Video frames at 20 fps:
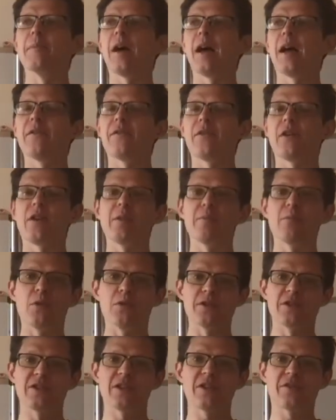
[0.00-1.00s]
very
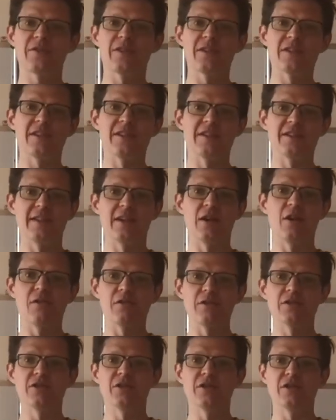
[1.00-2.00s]
important stuff. This is the
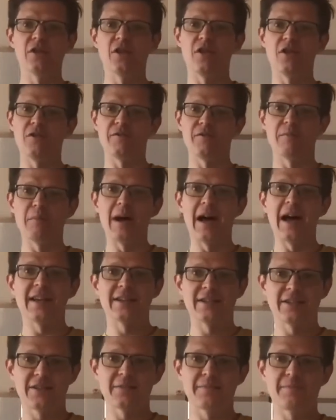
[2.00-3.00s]
origin of
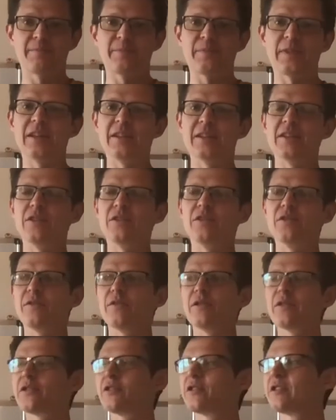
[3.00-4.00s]
mass in the
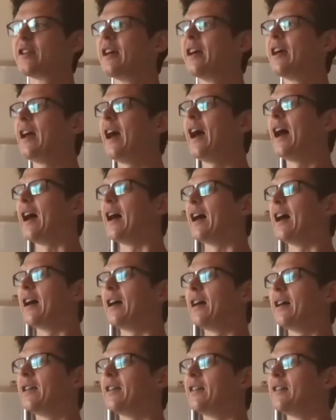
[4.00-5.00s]
universe,
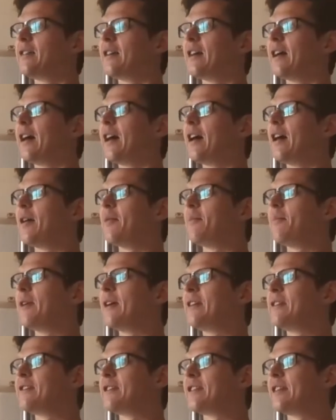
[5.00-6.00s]
and
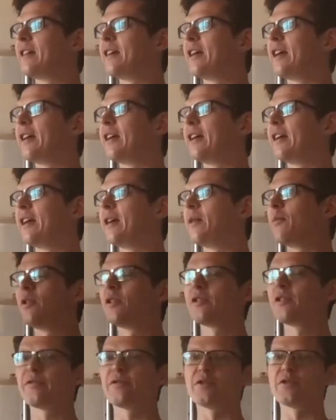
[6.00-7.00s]
it's a
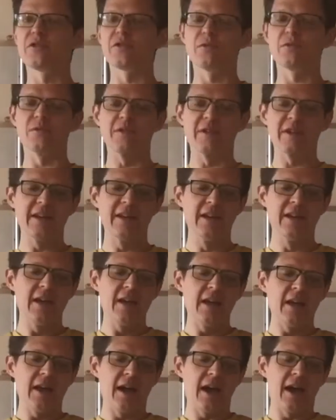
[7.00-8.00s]
wonderful story.
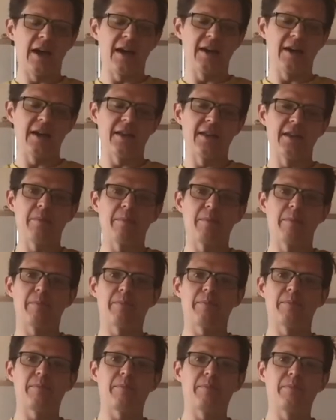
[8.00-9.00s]
In the
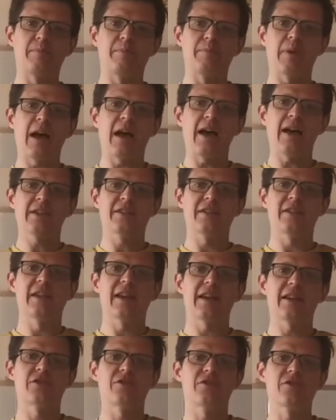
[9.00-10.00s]
past
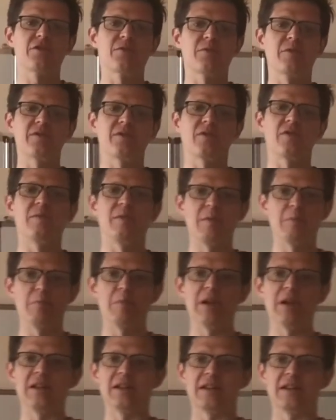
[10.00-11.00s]
lectures, we've sort of been
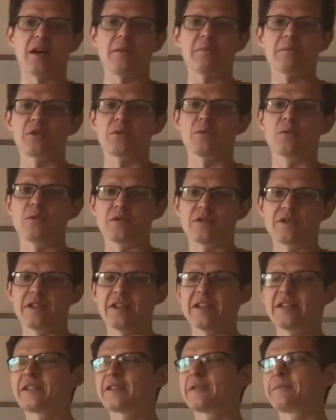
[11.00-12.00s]
building up towards
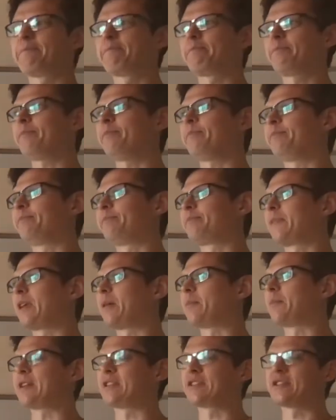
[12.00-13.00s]
this
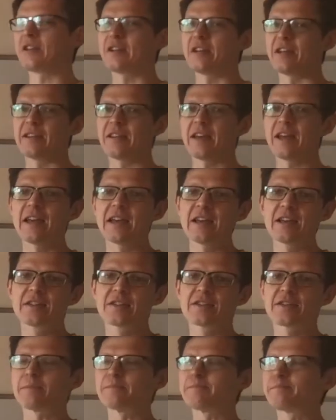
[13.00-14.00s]
by studying the
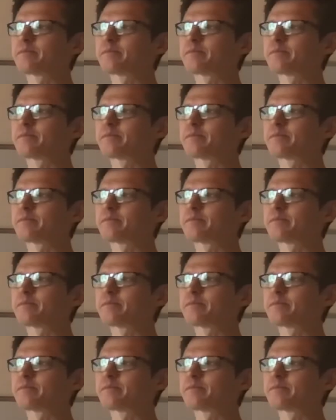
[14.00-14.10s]
Higgs